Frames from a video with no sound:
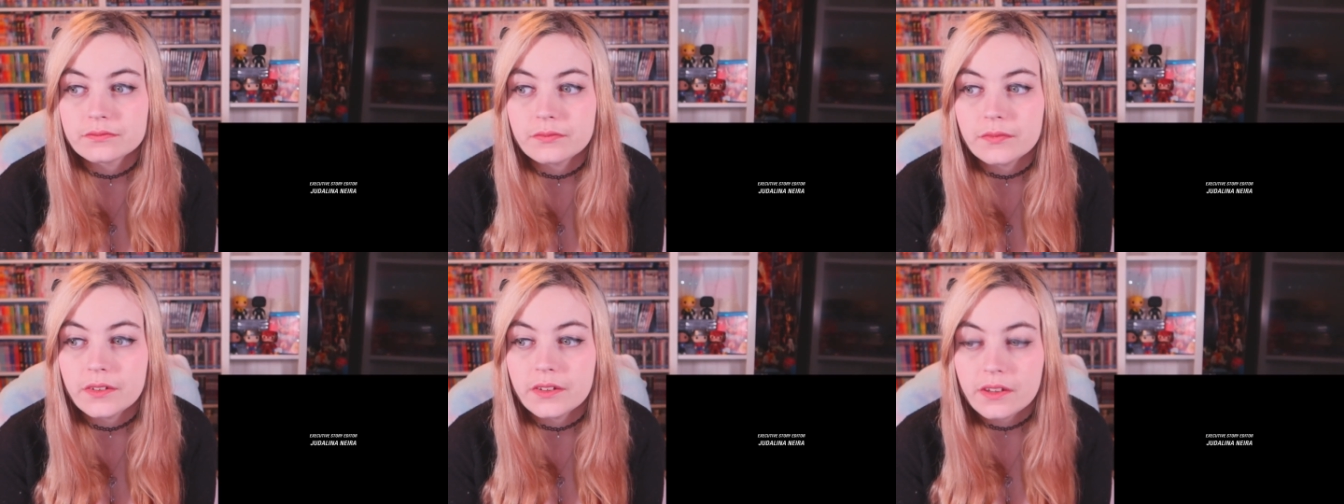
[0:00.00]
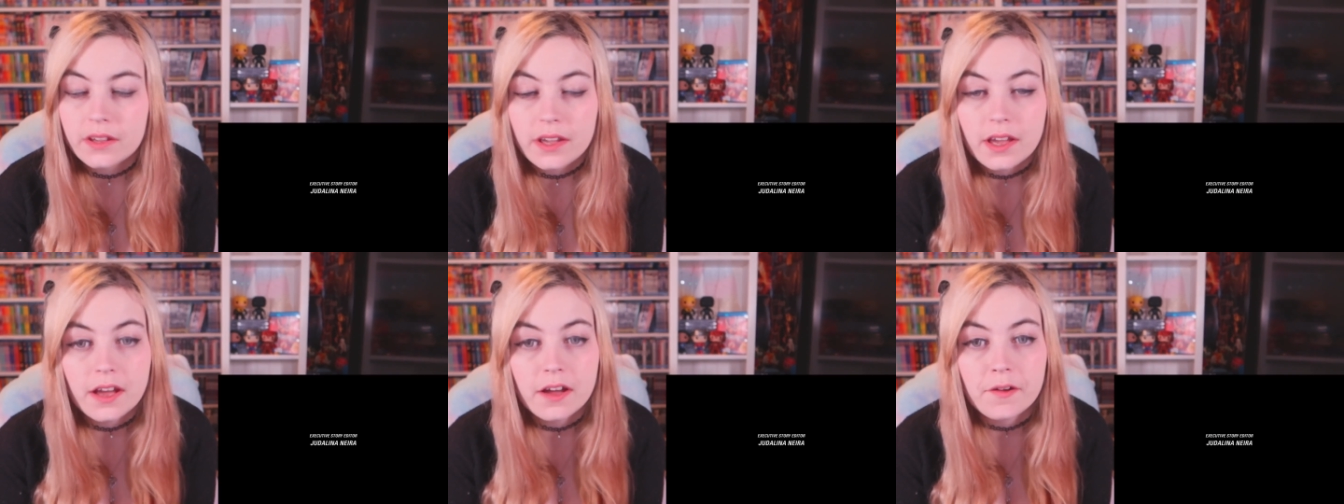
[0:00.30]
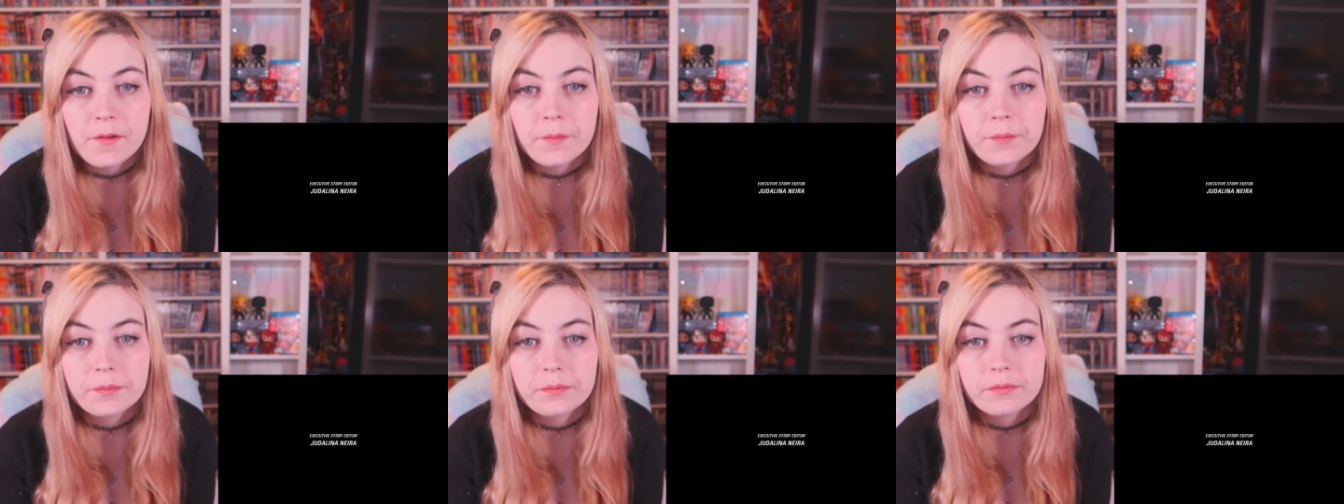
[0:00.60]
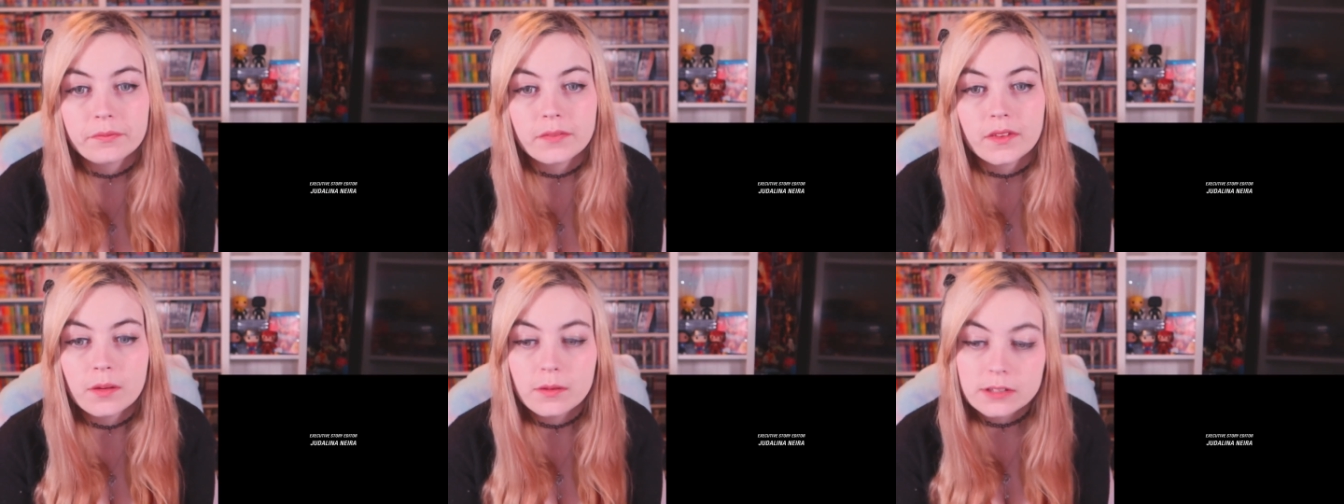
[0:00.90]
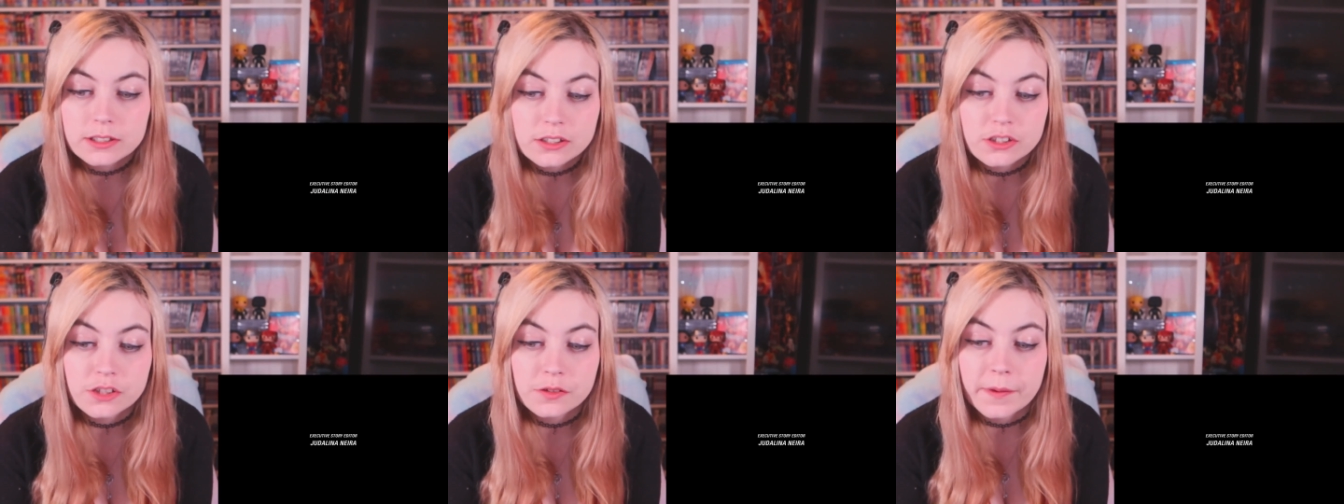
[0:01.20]
so yeah, it
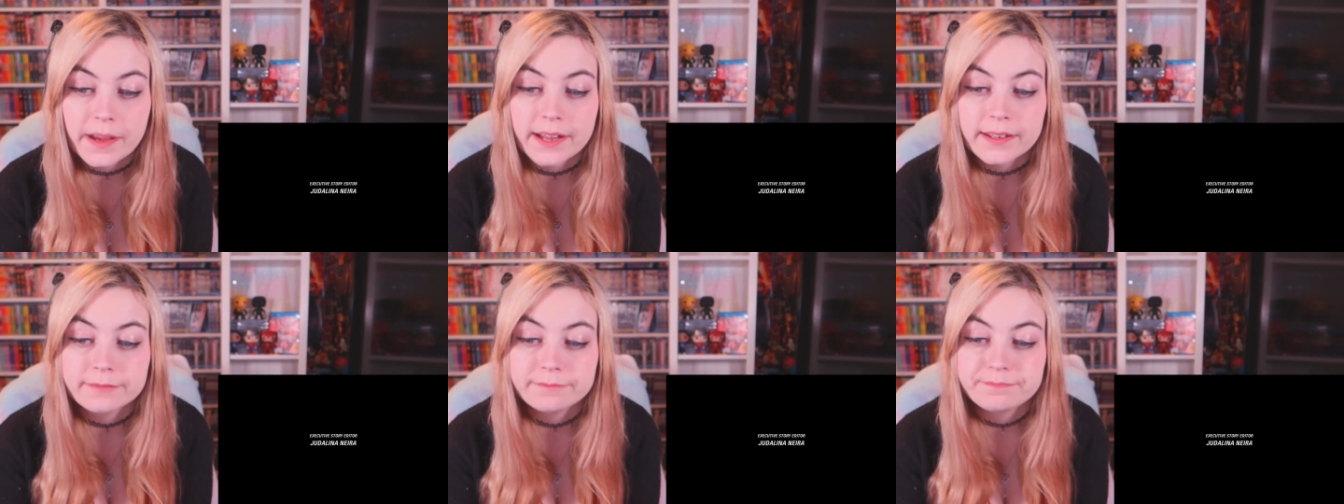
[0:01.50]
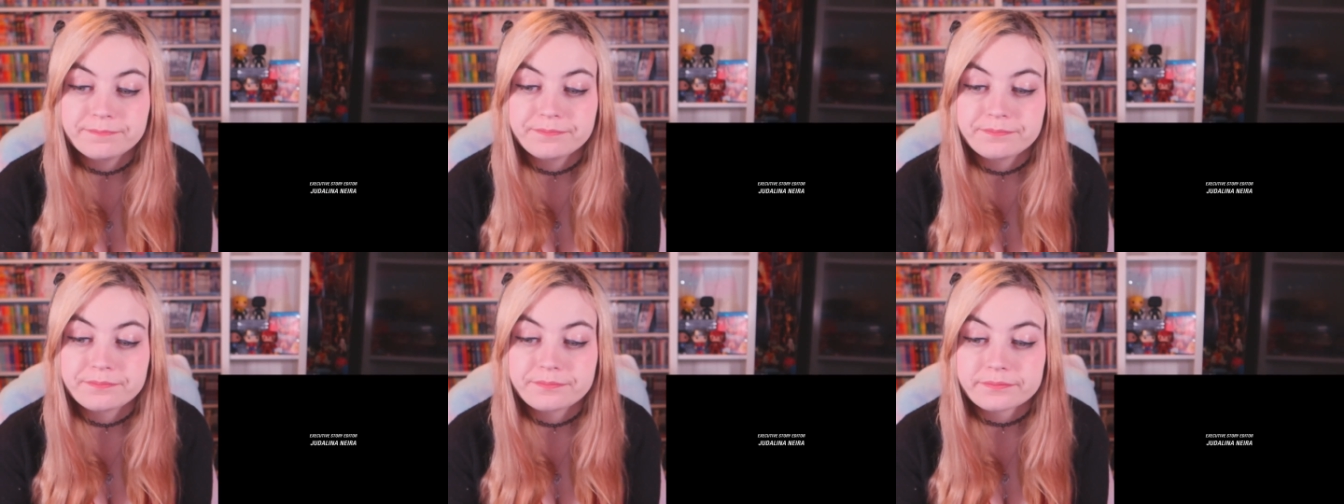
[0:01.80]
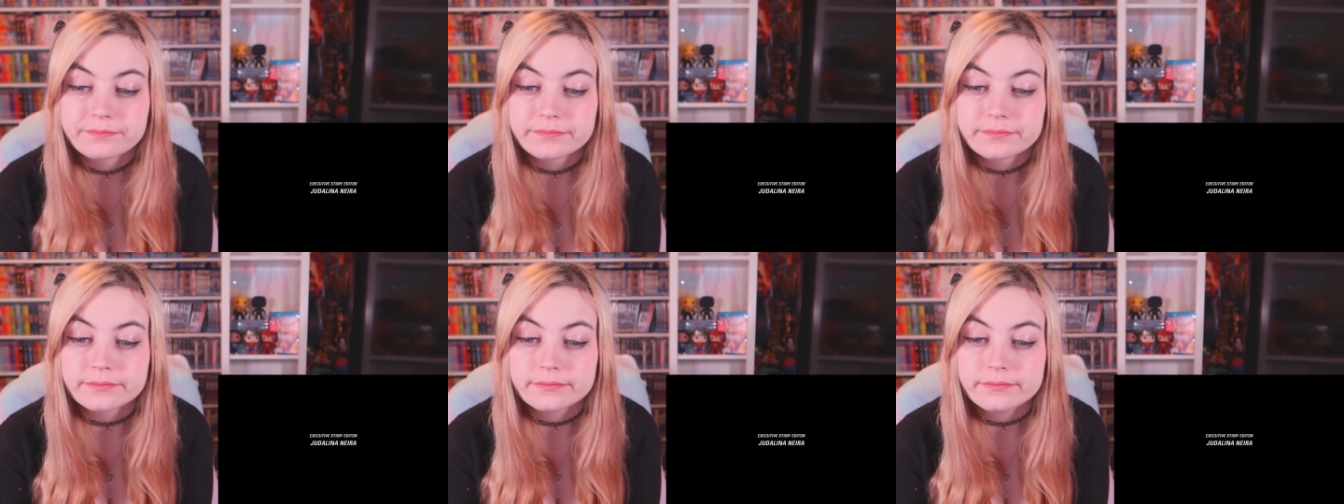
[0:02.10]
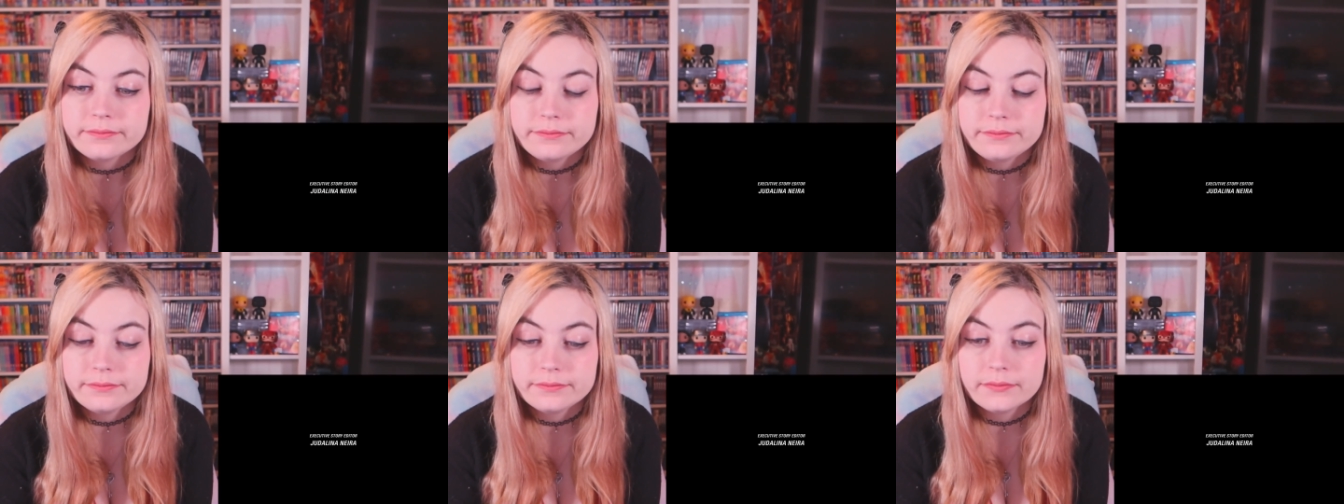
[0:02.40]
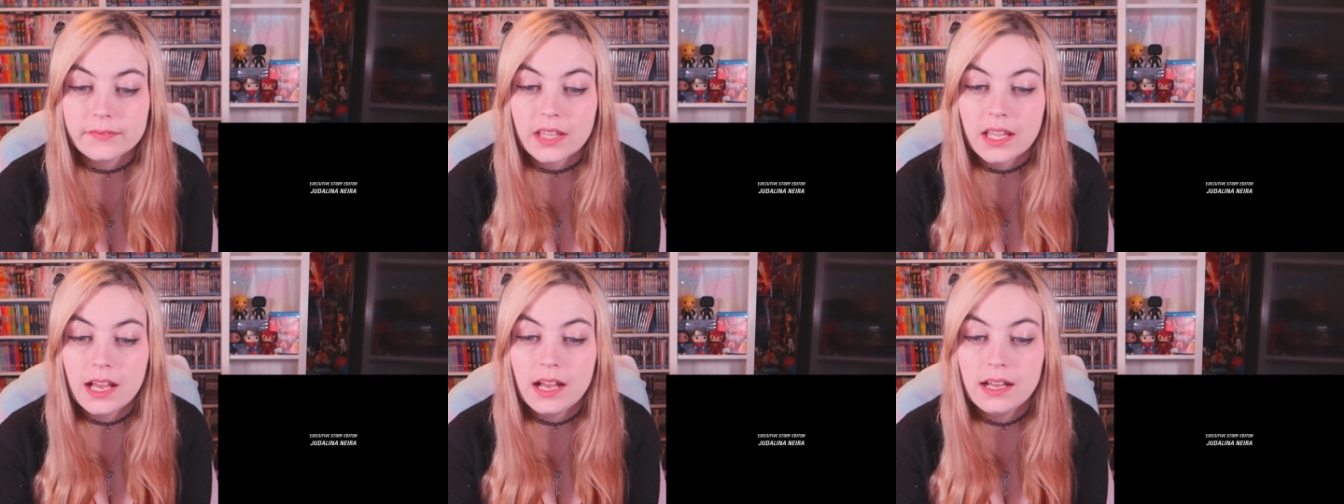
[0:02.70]
wasn't too bad.
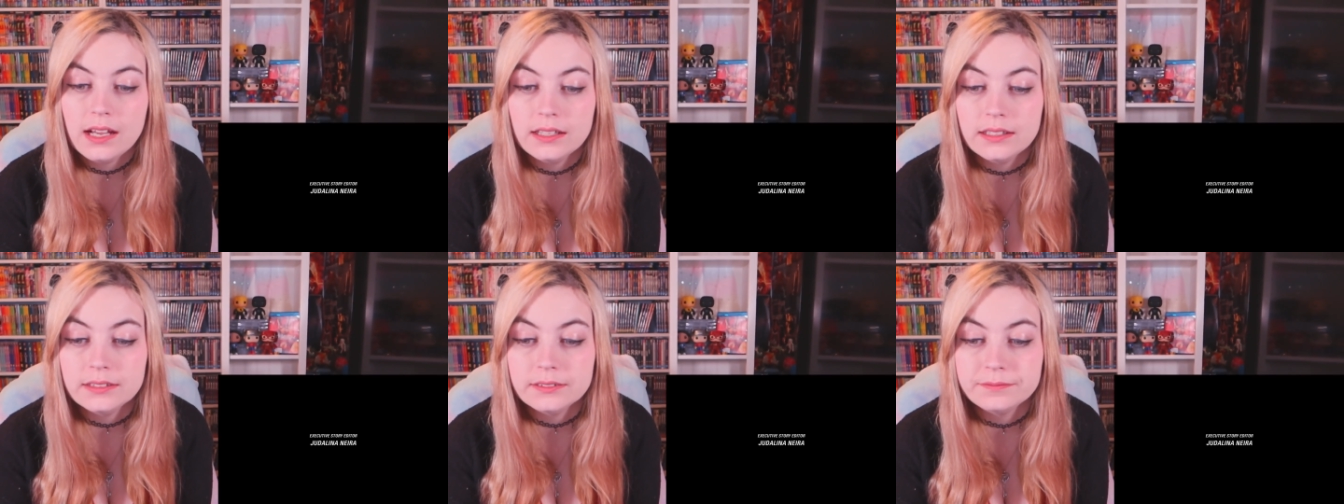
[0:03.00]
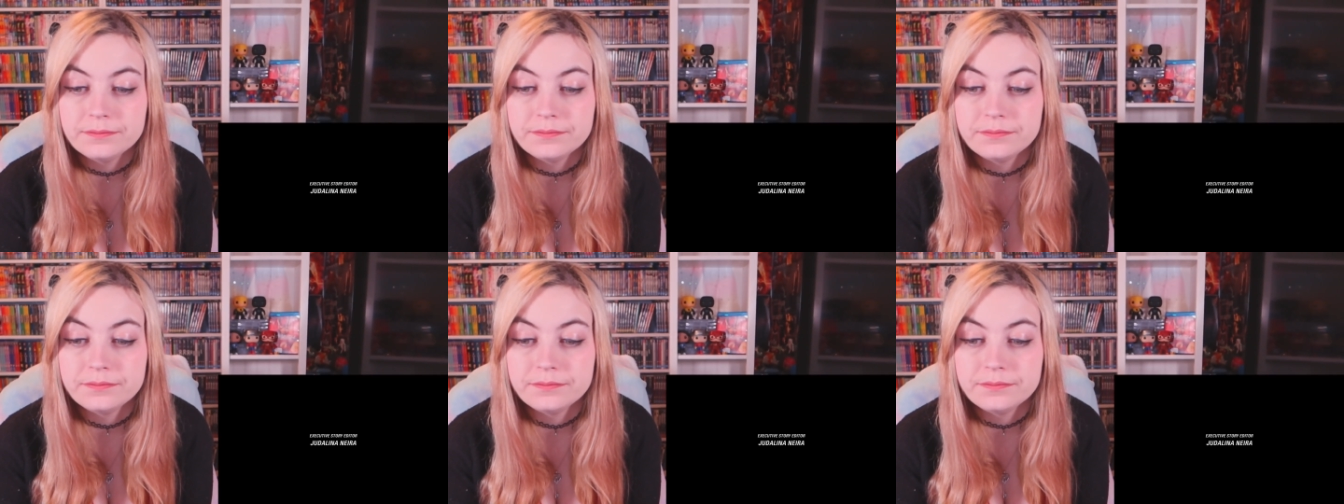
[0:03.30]
Um,